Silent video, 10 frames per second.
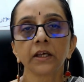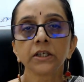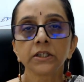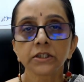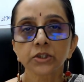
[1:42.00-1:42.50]

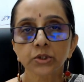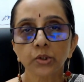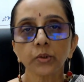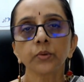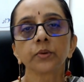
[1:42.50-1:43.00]
So
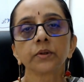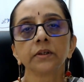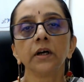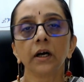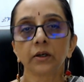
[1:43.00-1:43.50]

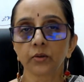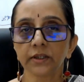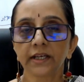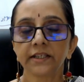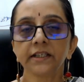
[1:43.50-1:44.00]
a good
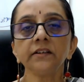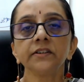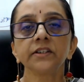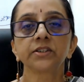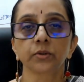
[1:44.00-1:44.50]
idea is
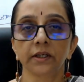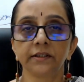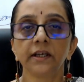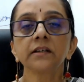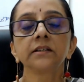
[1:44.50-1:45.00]
to
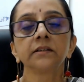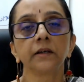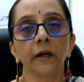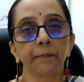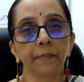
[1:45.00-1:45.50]
conduct a
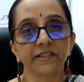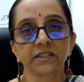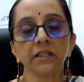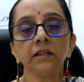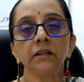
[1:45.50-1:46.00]
pestle
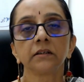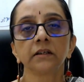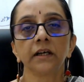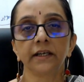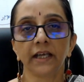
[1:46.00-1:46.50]

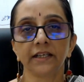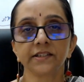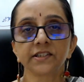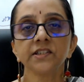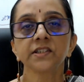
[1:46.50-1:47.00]

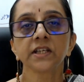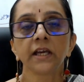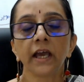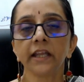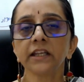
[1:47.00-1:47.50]
analysis
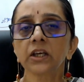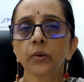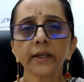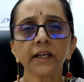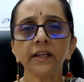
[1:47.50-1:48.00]
and
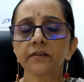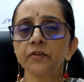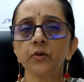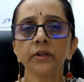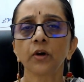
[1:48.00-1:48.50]
quickly review in
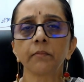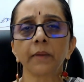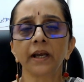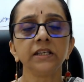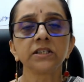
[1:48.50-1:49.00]
your
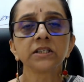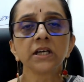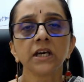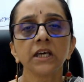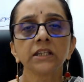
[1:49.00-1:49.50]
mind
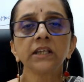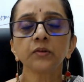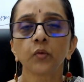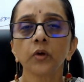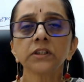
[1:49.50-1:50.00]
that
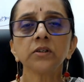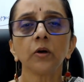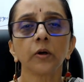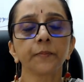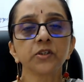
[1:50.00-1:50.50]
what are the
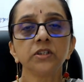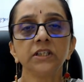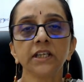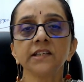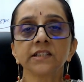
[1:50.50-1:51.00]

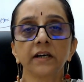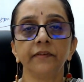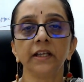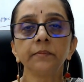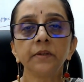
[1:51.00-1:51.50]
opportunities
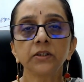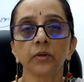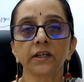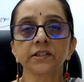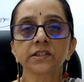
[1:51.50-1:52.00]
available to
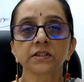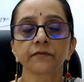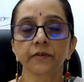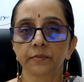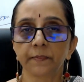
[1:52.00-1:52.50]
us from
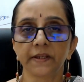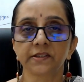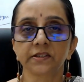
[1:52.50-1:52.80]
the pestle.